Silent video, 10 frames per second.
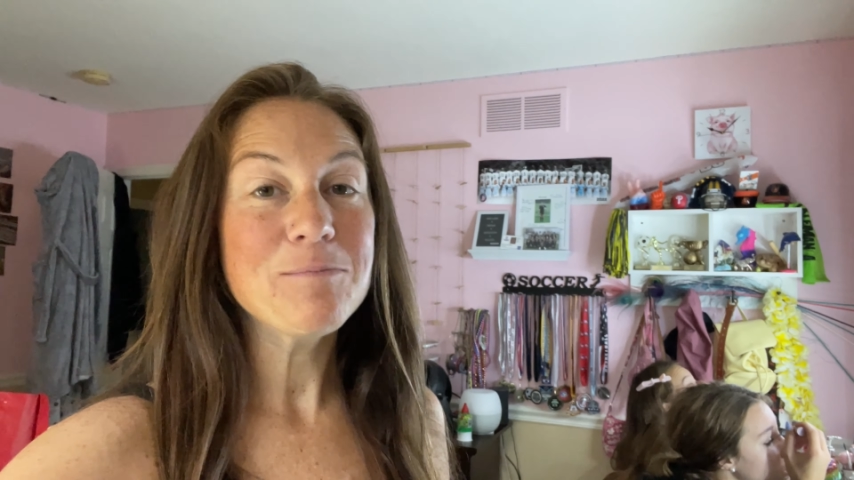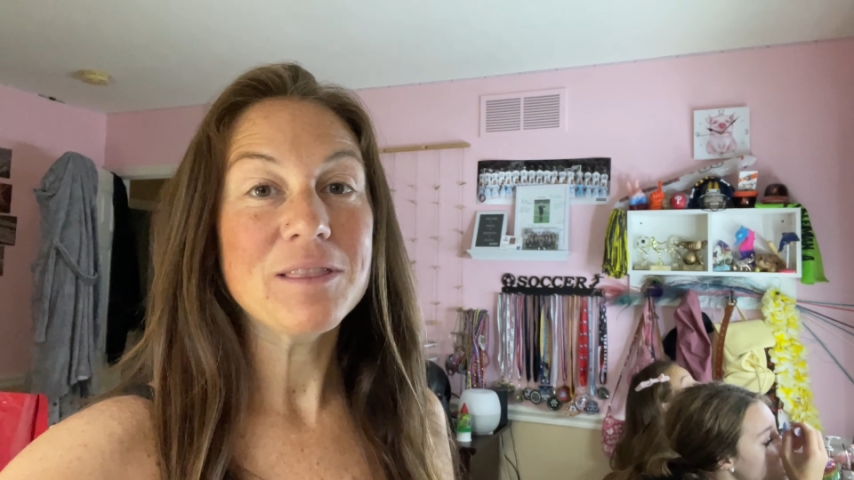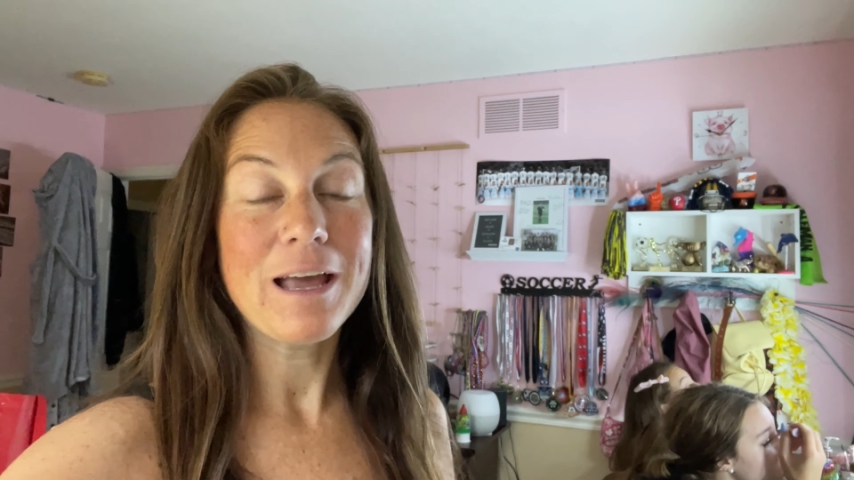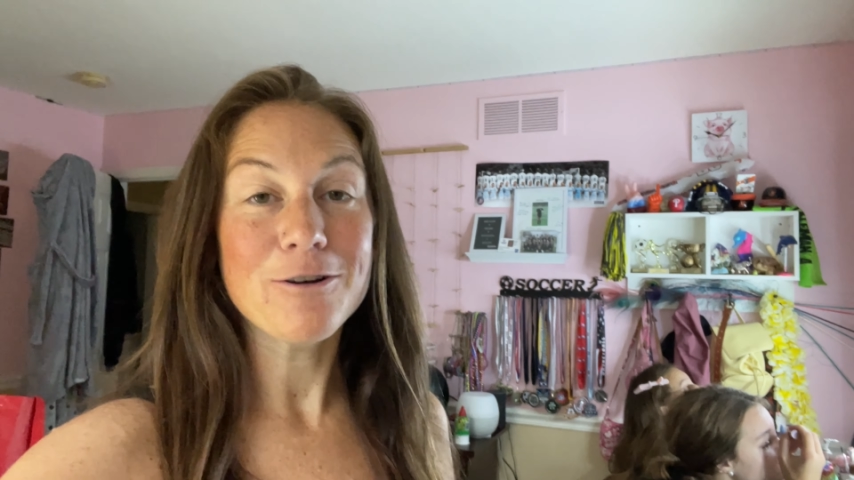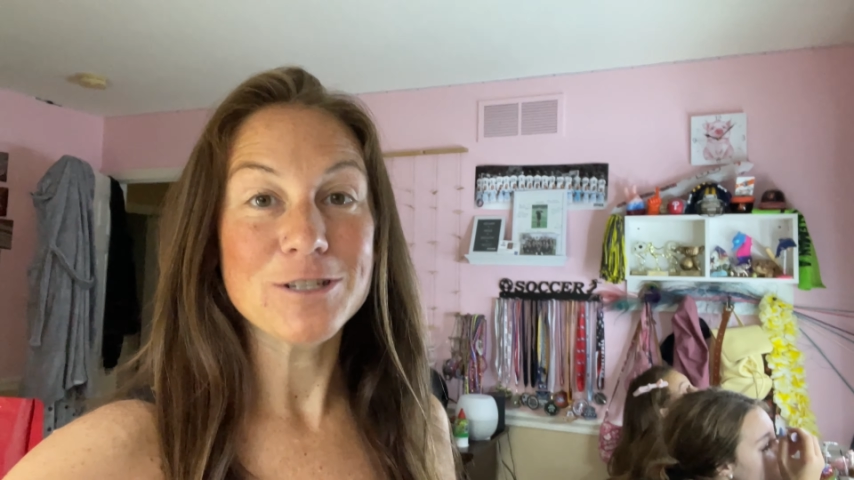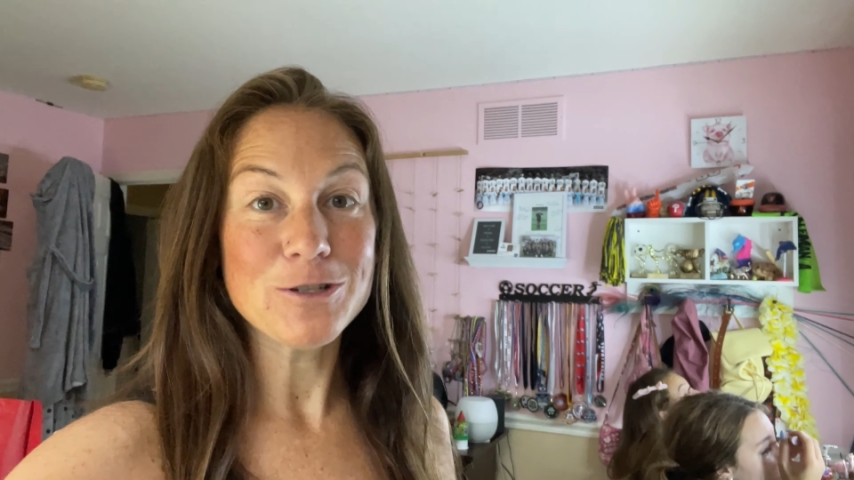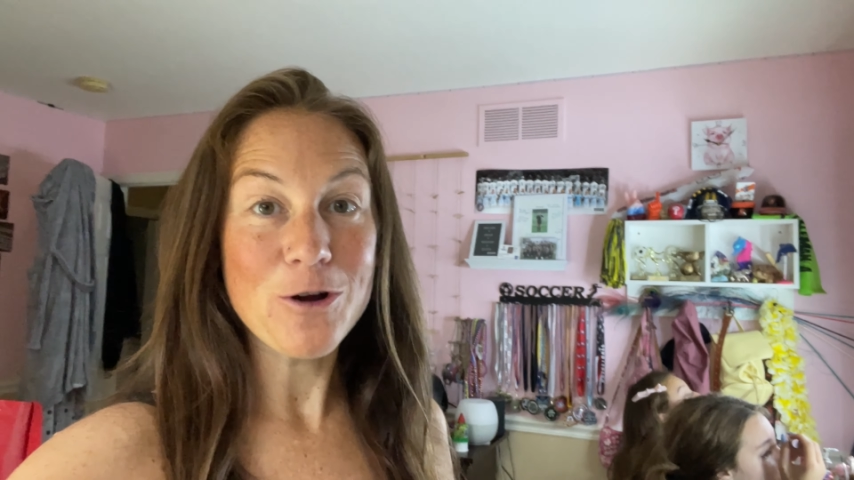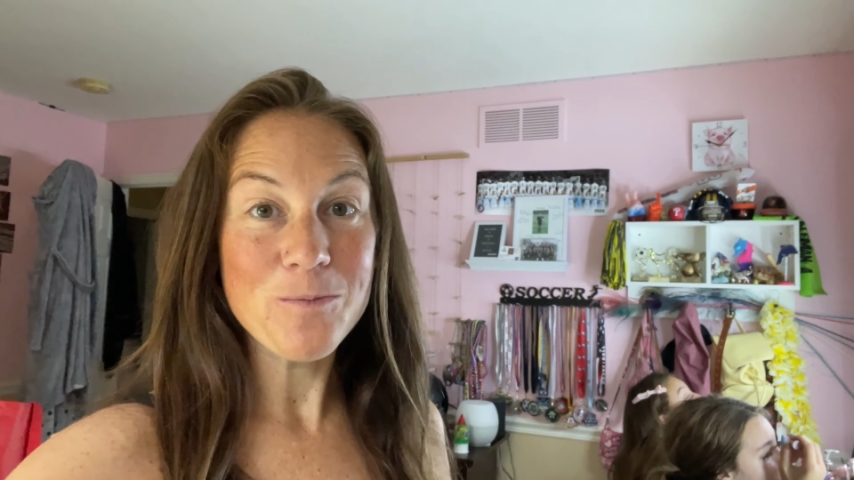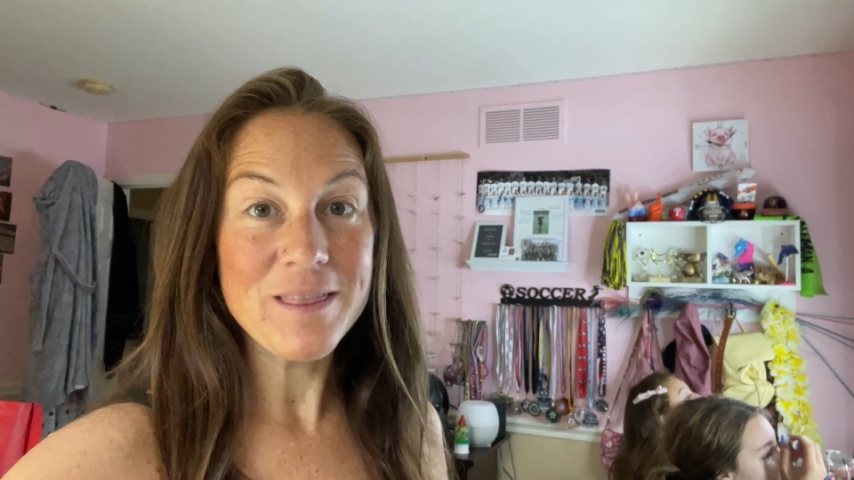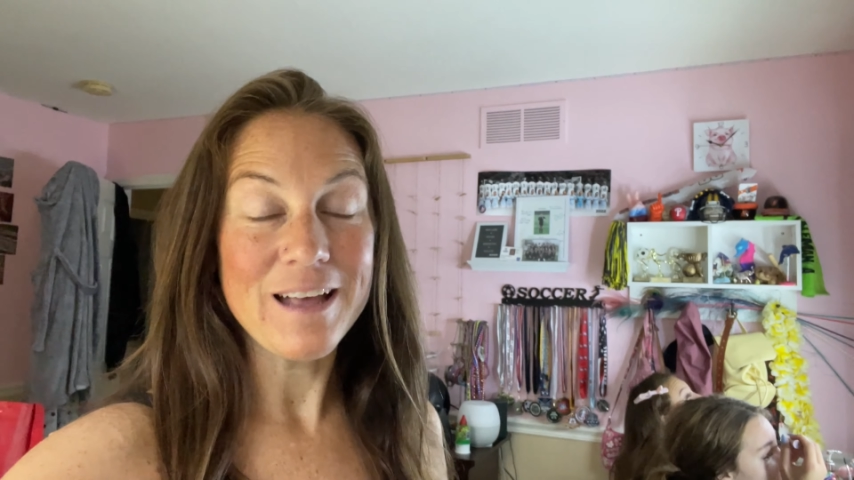but they are
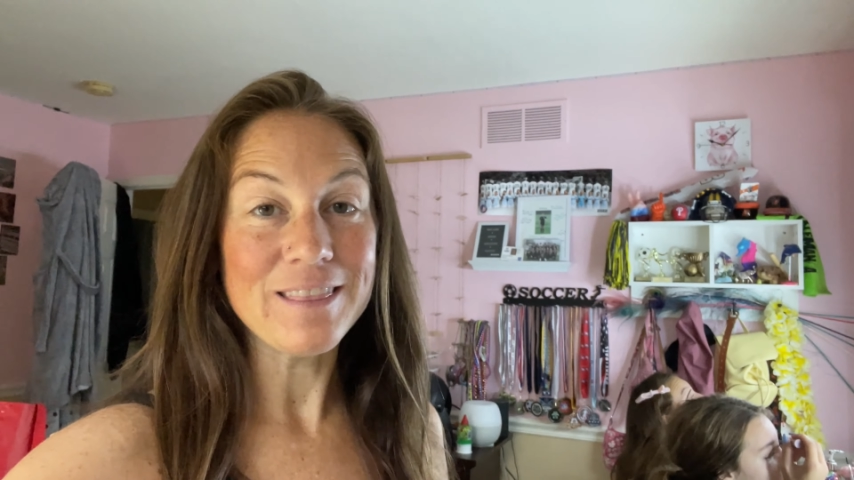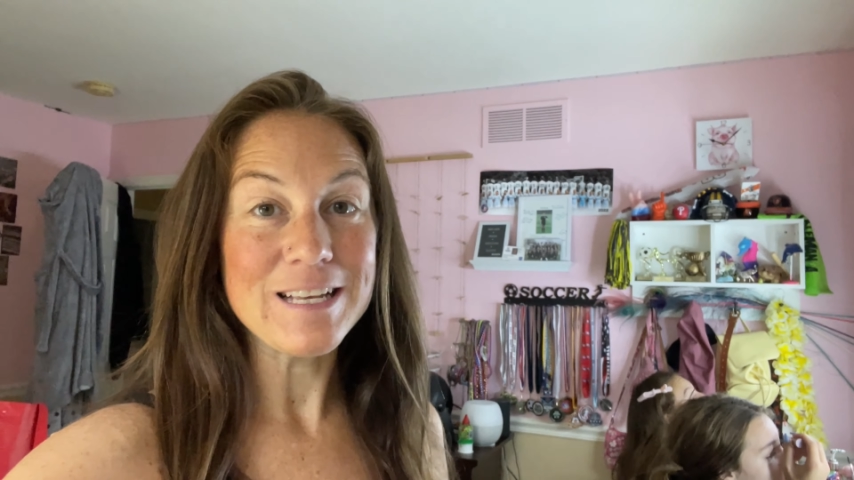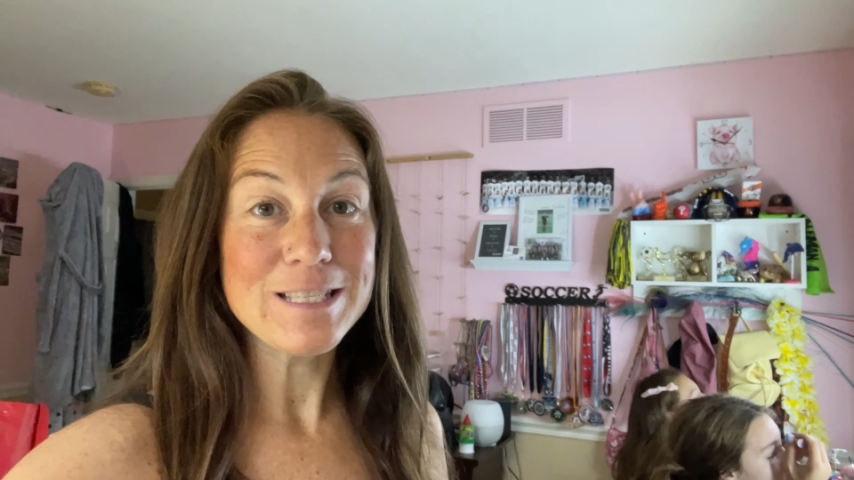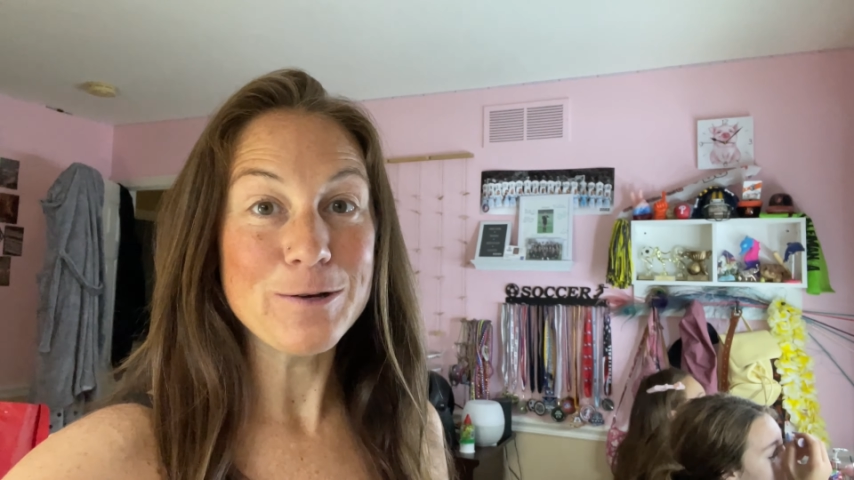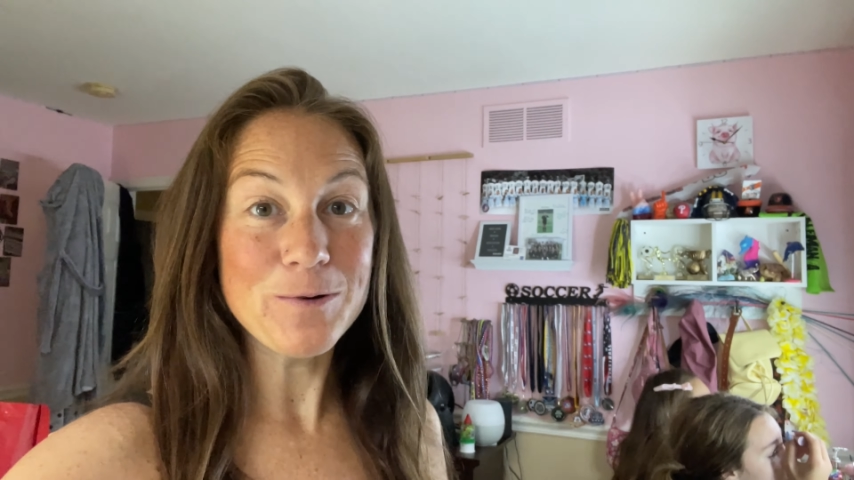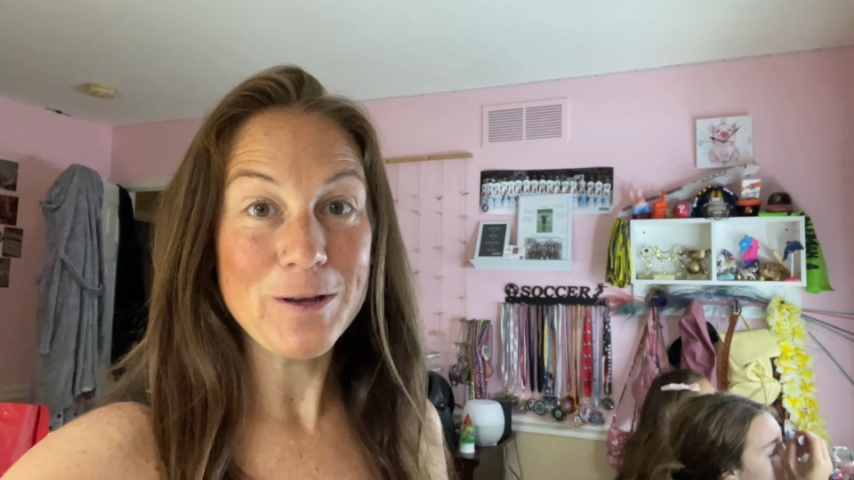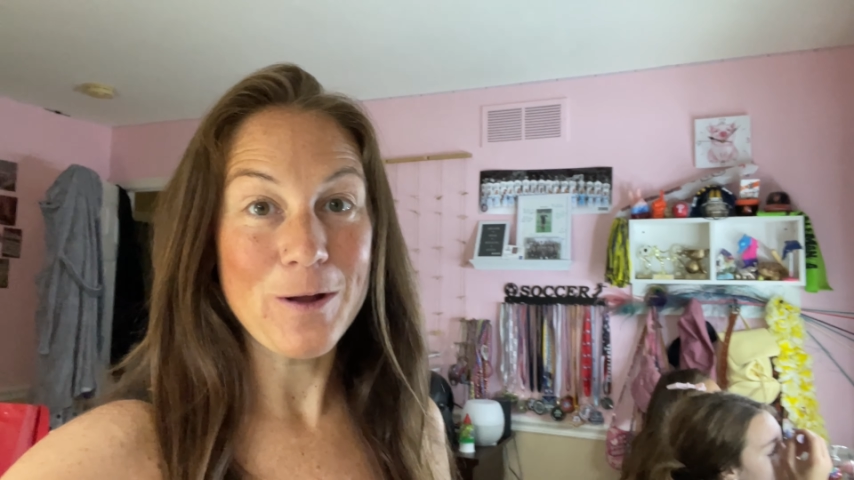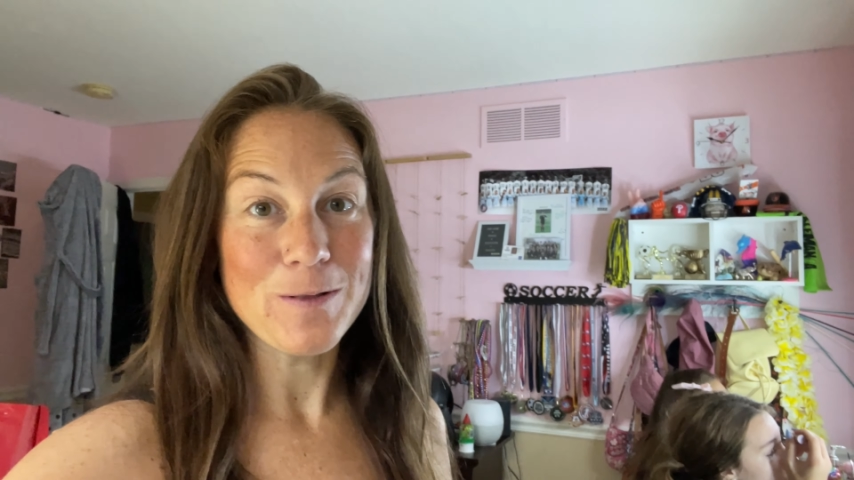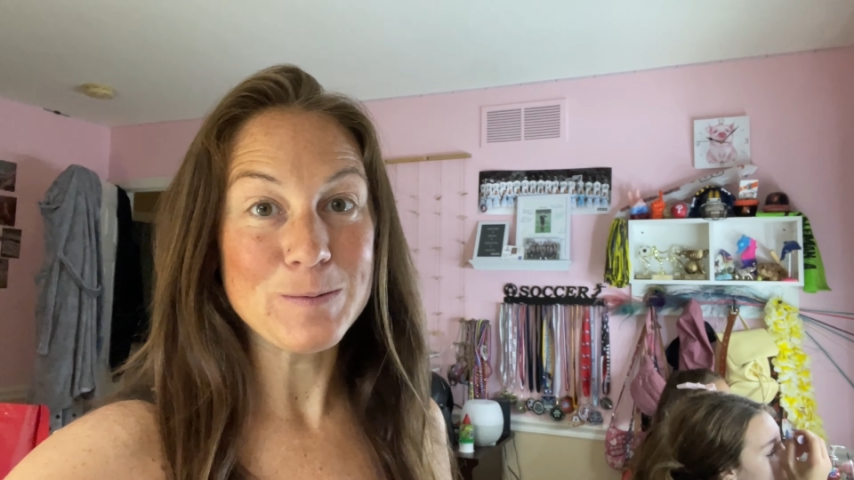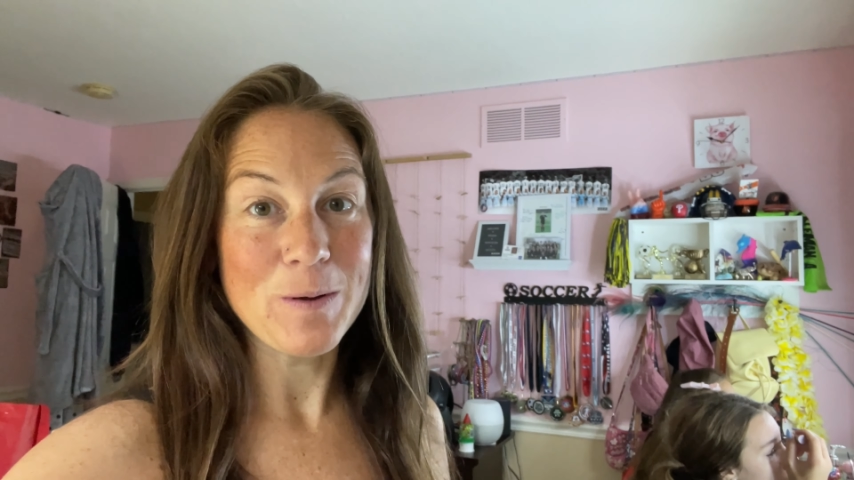determined that they still want to go
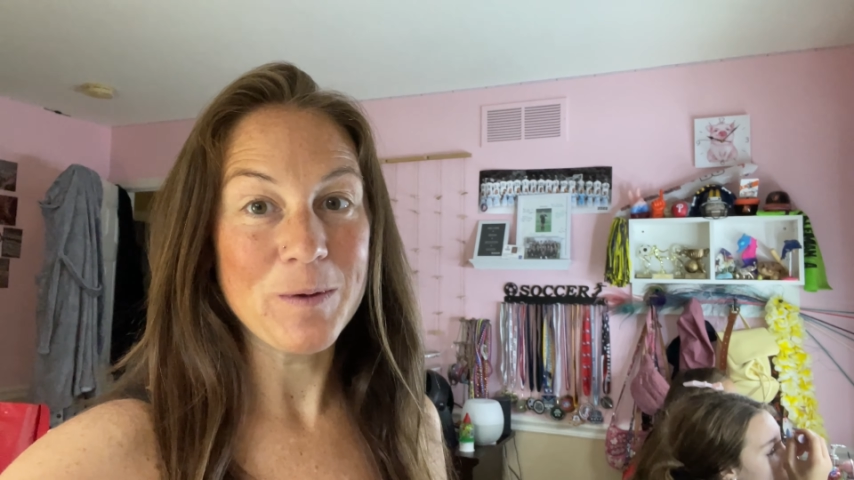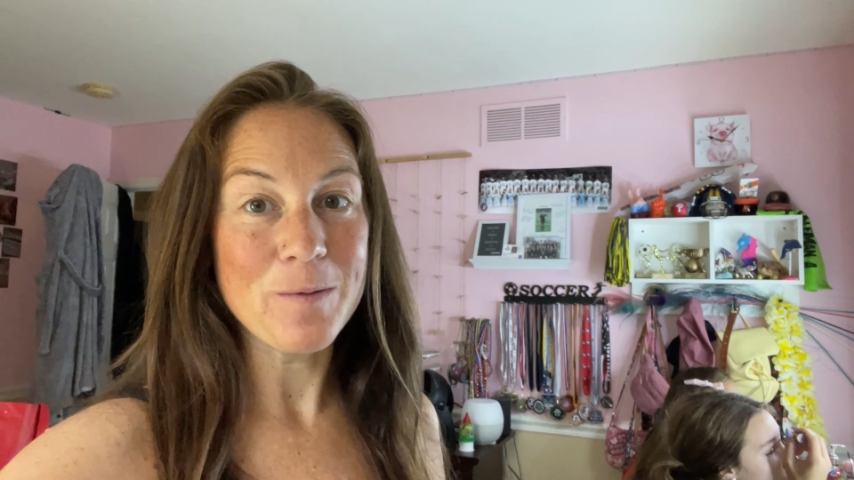to this pumpkin